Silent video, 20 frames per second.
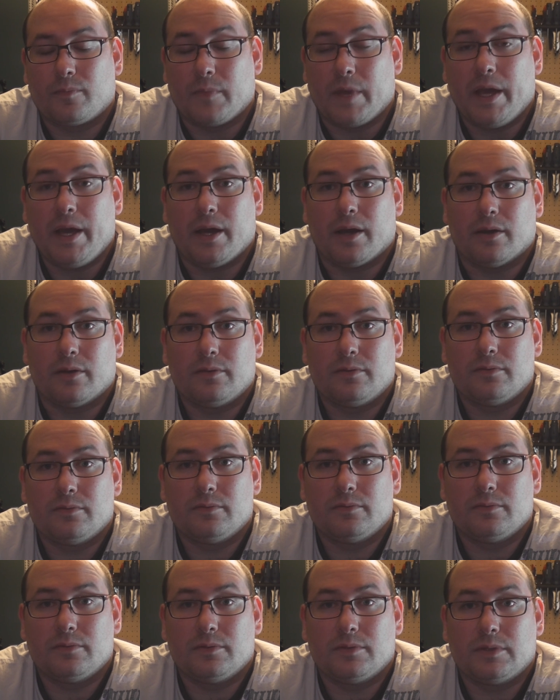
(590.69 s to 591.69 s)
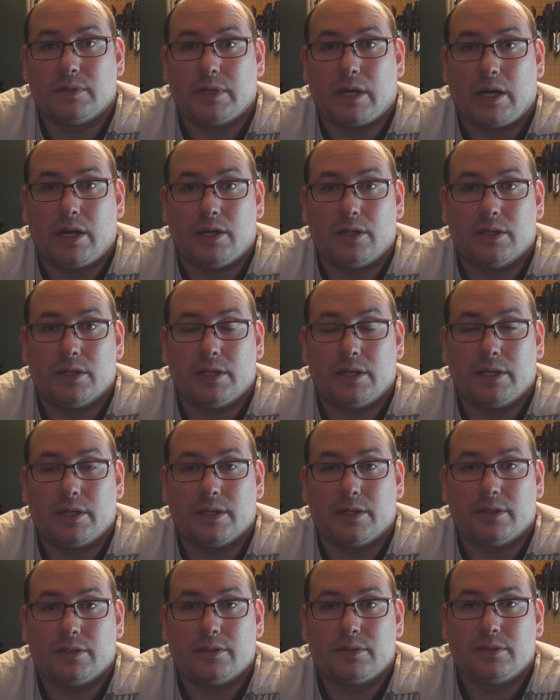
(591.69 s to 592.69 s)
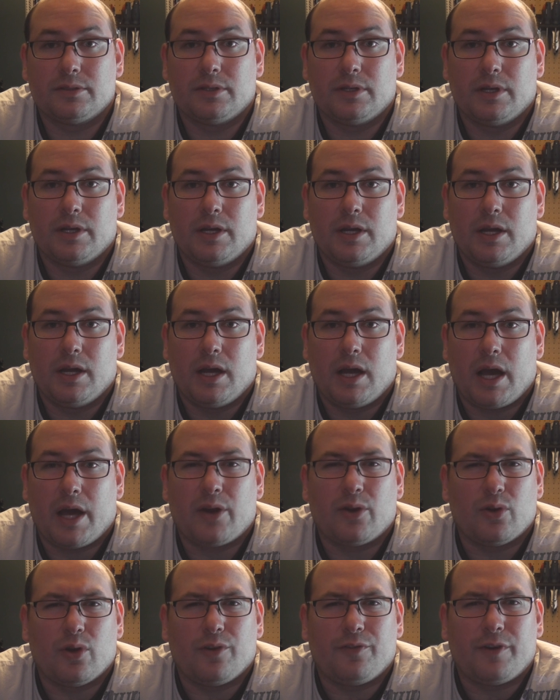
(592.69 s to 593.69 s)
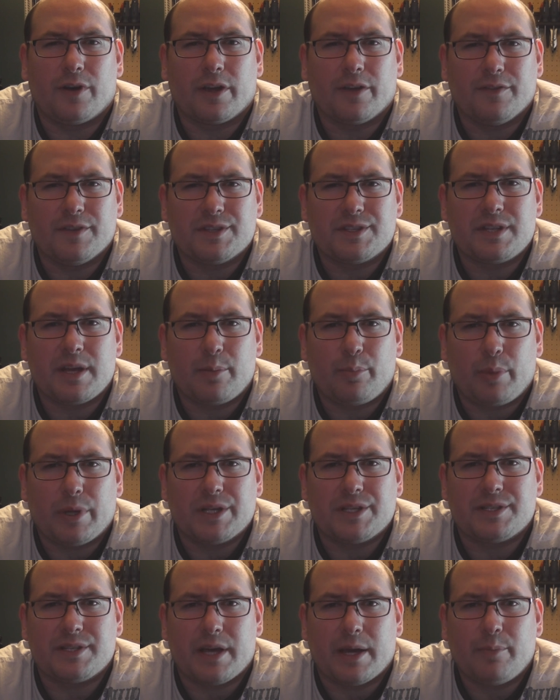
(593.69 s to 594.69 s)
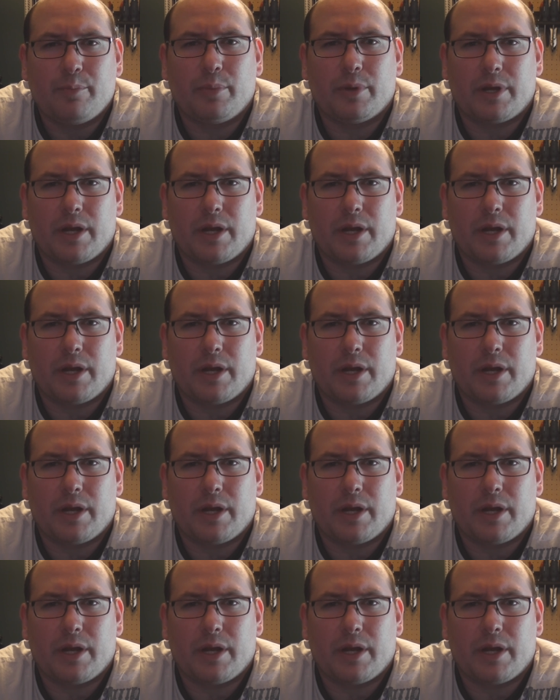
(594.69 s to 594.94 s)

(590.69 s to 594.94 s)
yeah, I don't know if I'll give you step by step,